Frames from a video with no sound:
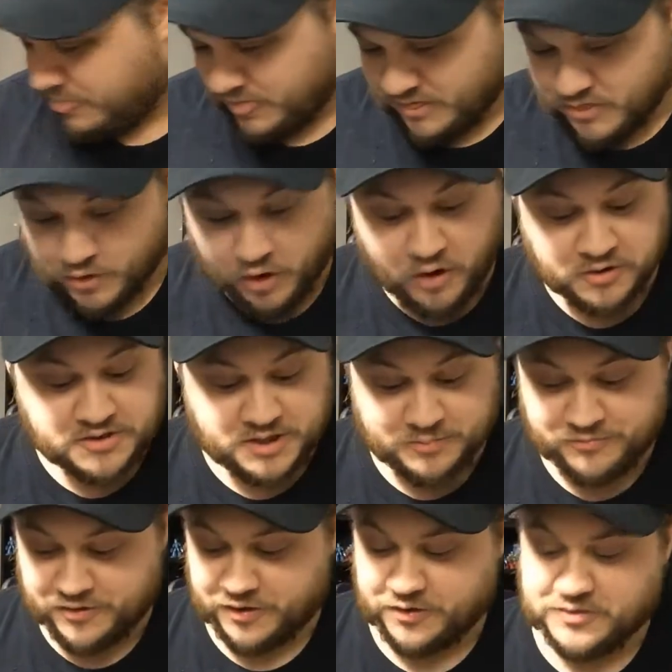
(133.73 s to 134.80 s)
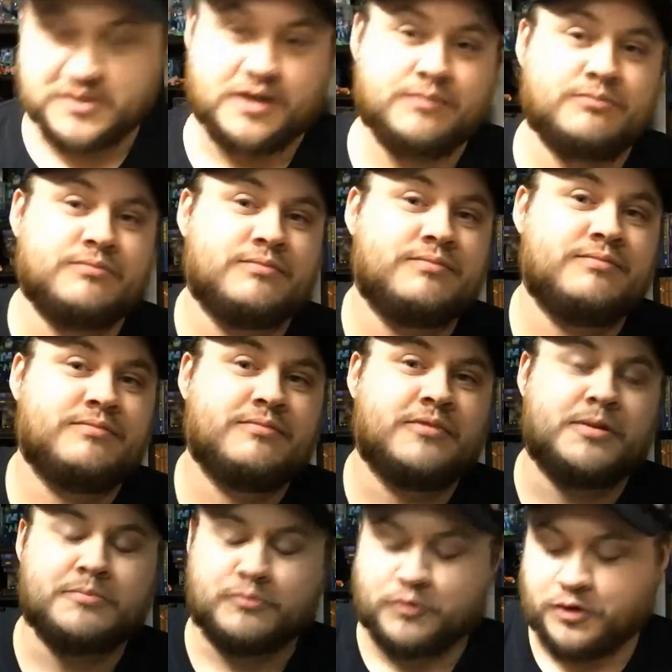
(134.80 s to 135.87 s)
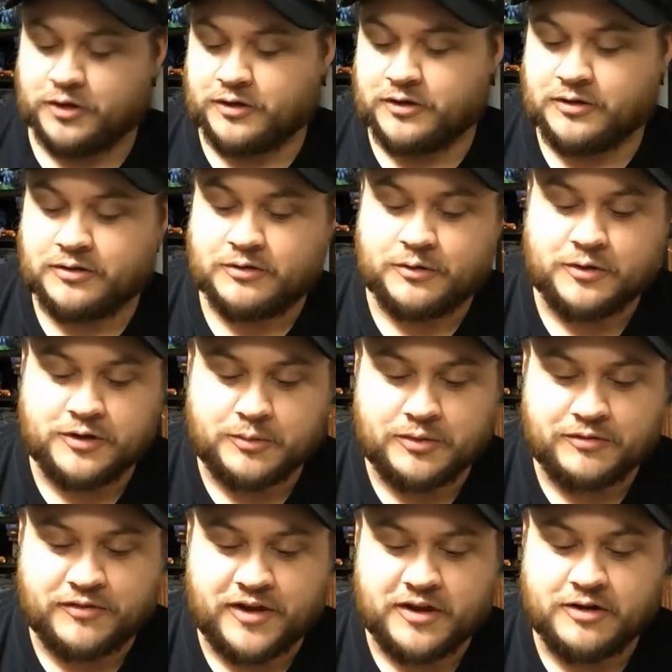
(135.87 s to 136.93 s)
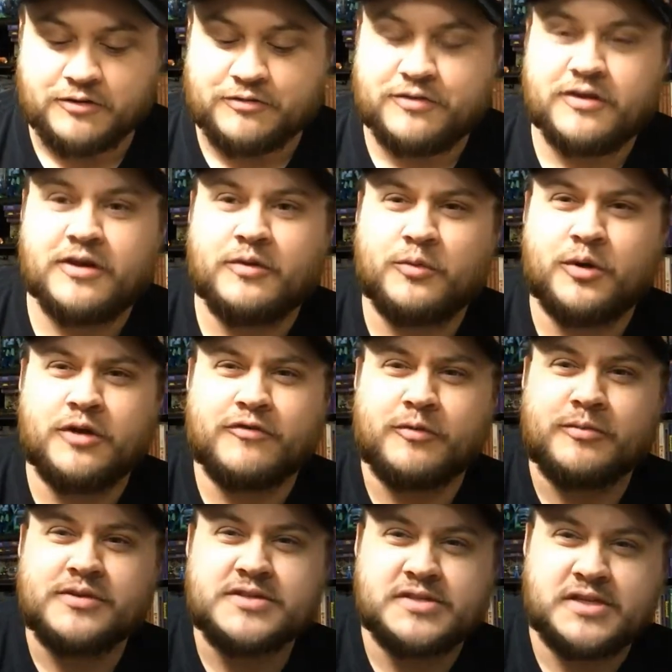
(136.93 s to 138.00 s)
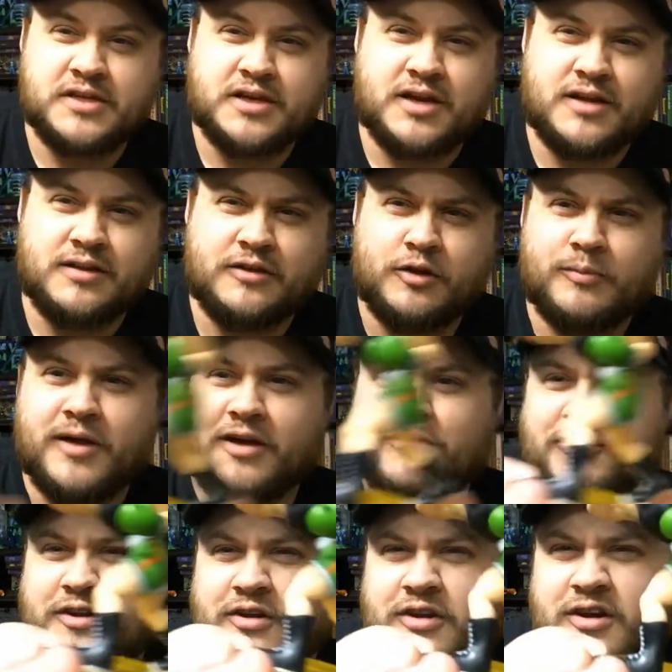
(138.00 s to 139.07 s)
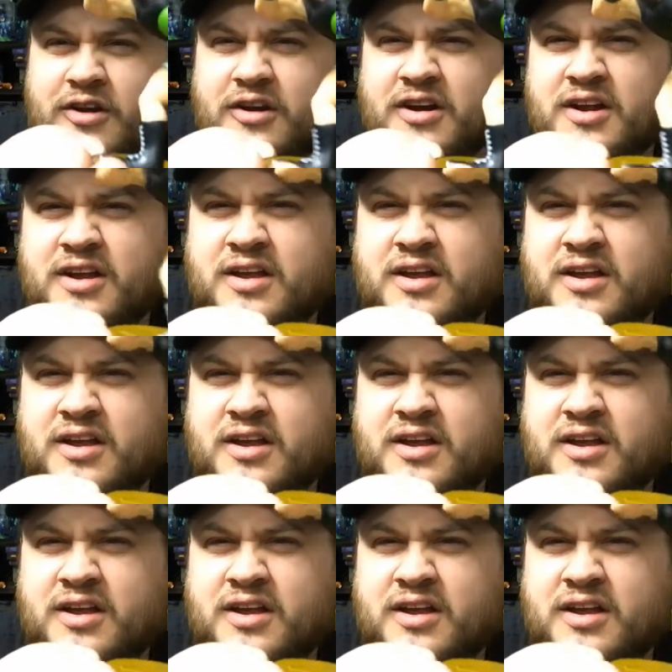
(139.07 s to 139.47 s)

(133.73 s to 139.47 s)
there are some figures that I'm really, really a big fan of. One of them is the Little Mac figure here.